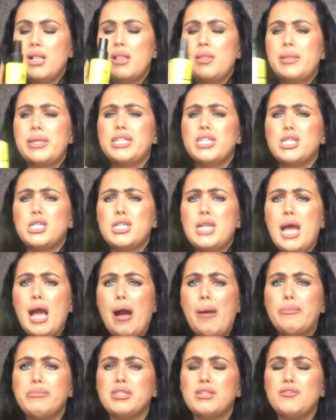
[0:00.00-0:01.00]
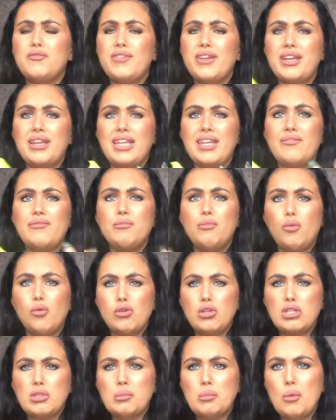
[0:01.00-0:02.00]
This just helps it feel even more
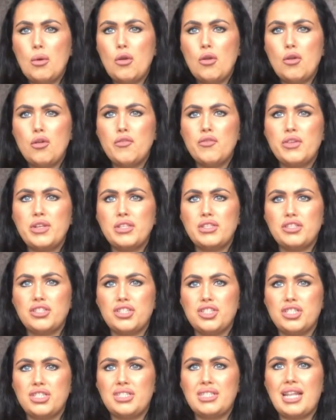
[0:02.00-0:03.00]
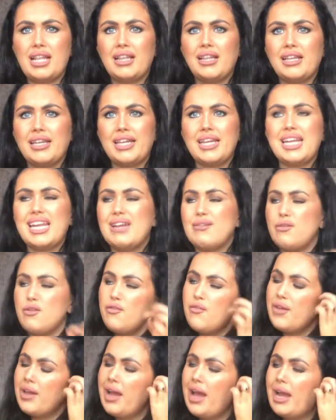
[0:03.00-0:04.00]
smooth and just silky and
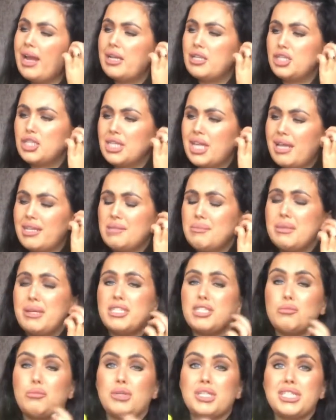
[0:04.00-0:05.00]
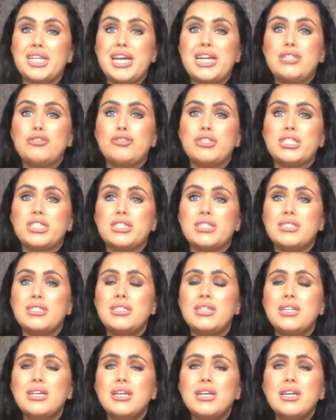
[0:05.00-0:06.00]
everything, and it just gives me so much hydration
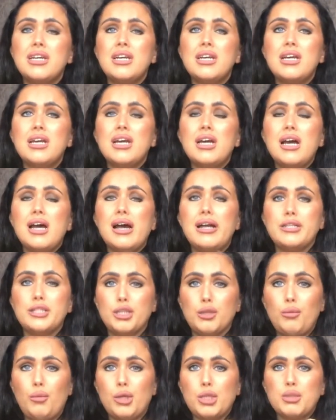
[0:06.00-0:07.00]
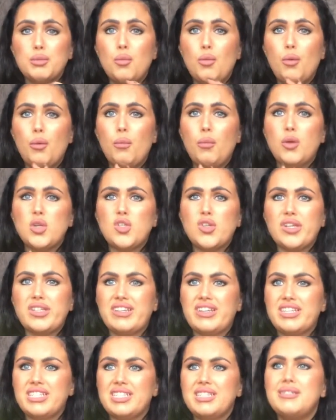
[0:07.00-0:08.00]
and so much more
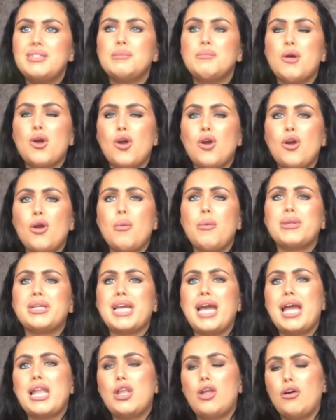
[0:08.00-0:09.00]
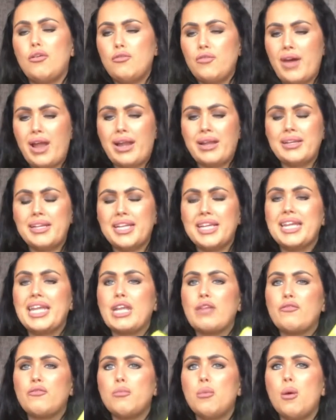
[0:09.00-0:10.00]
moisturization to my hair, which I love. And you can
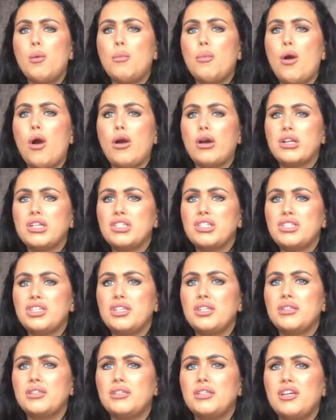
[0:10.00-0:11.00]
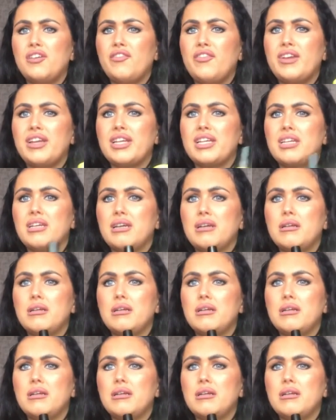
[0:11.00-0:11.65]
get it from Home Bargains and I think